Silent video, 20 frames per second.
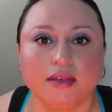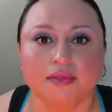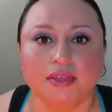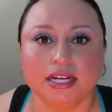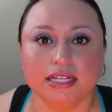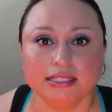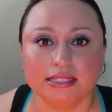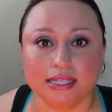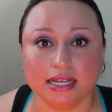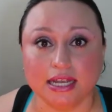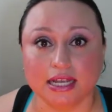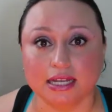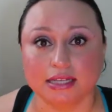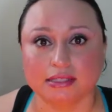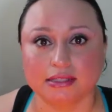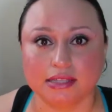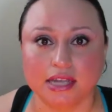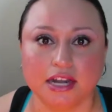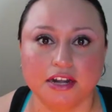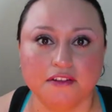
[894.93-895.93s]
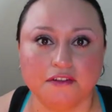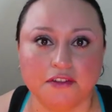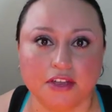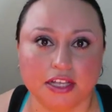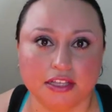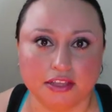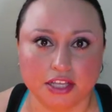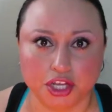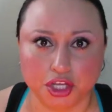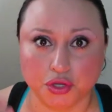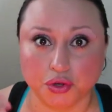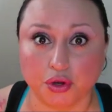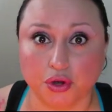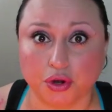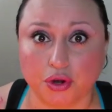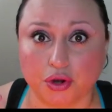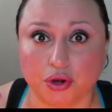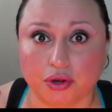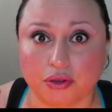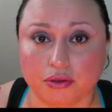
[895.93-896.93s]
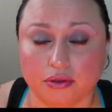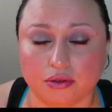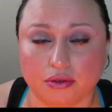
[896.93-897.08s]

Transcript: That it's like a side effect that your